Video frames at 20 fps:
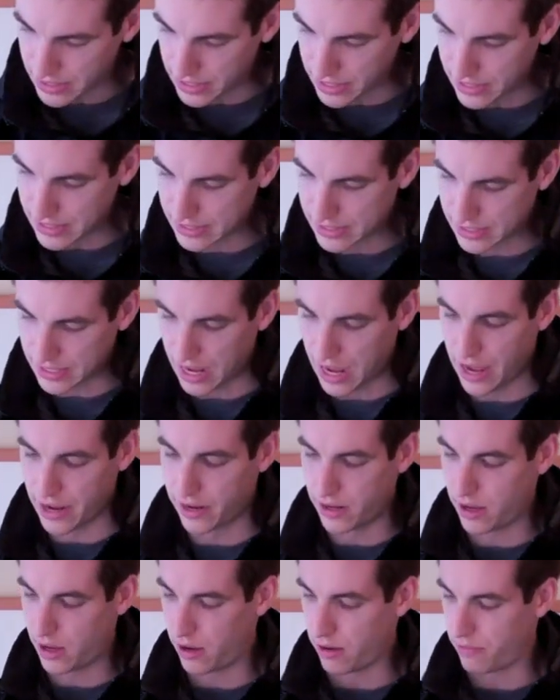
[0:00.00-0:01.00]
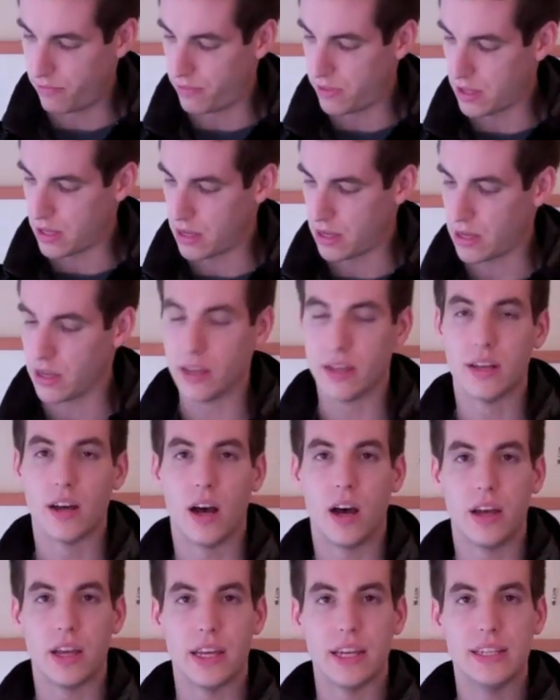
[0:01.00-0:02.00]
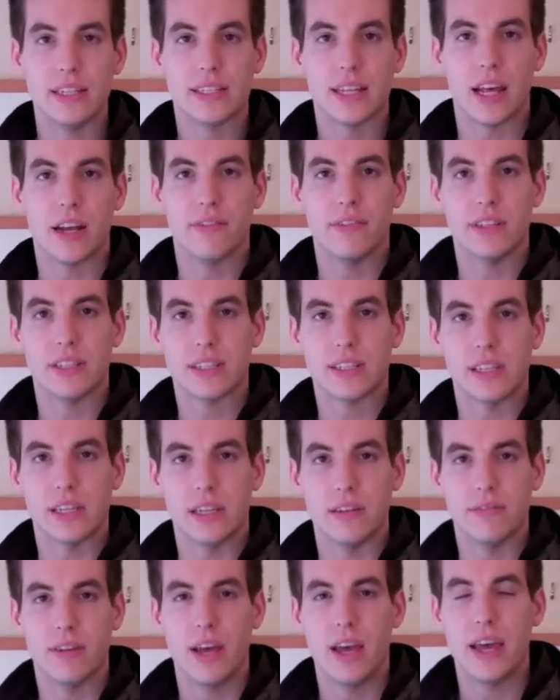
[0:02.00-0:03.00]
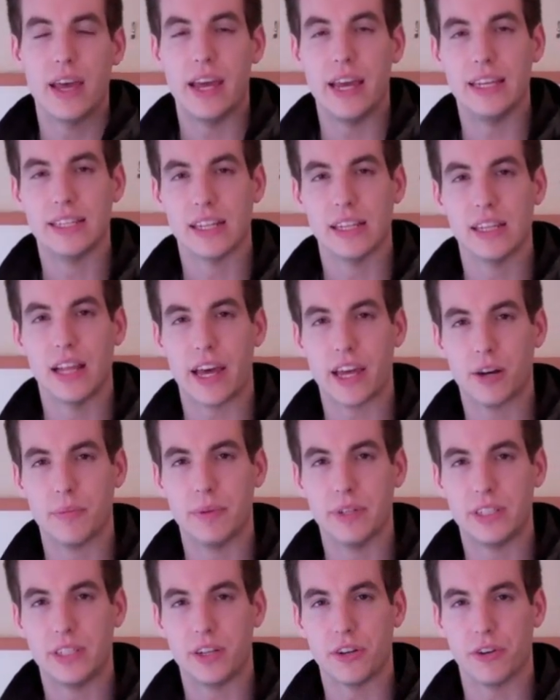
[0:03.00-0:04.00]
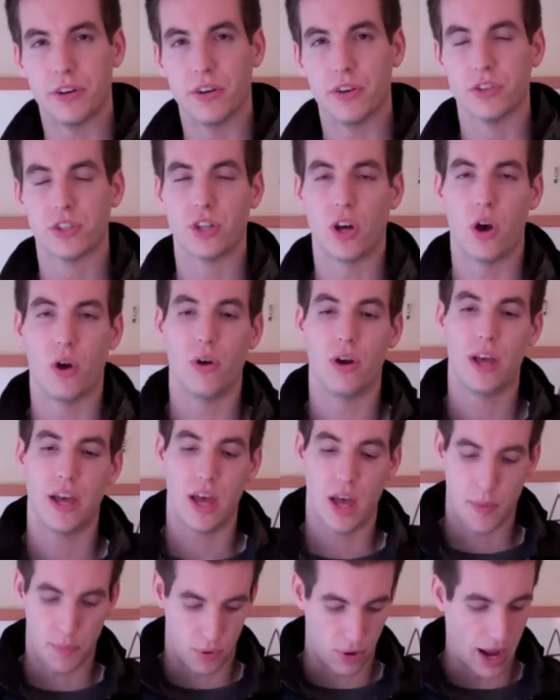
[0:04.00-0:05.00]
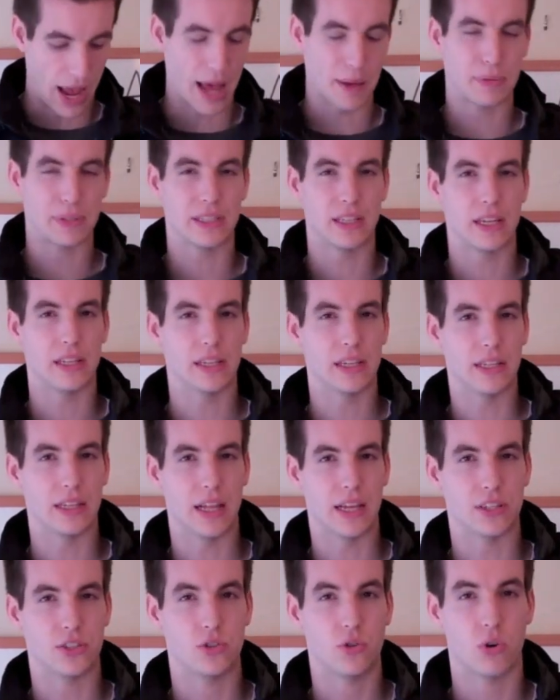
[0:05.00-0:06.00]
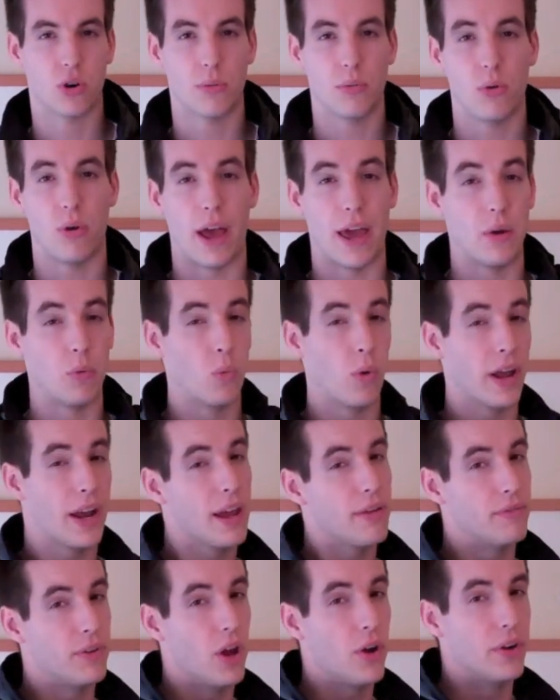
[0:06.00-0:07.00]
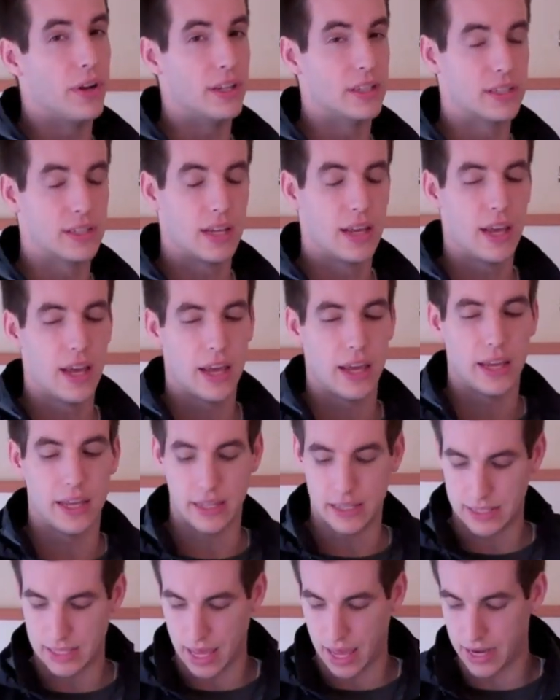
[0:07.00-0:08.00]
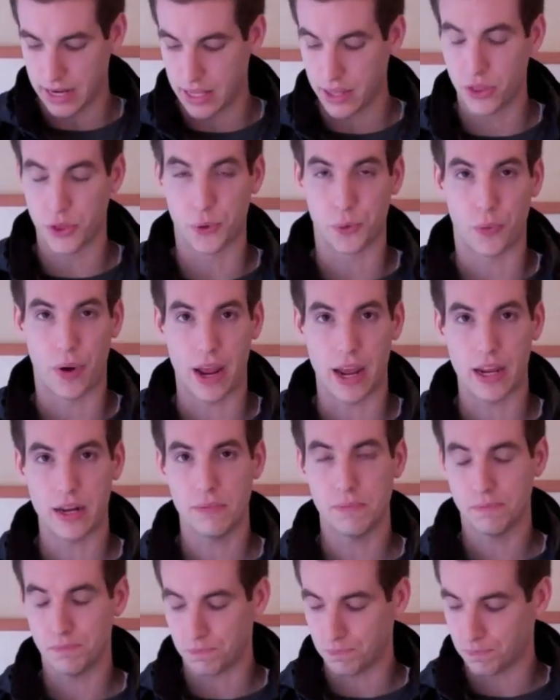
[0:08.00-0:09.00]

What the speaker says: inside of the sleeve is a lighter material. So perhaps slightly less durable. And what I've noticed is that in the rain,